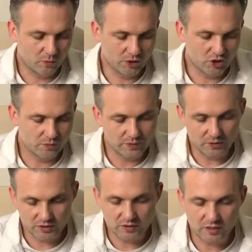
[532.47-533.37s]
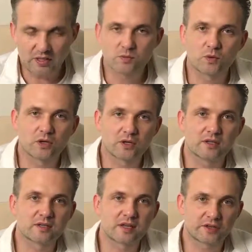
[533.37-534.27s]
which, because it does work,
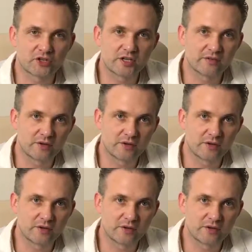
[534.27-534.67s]
is actually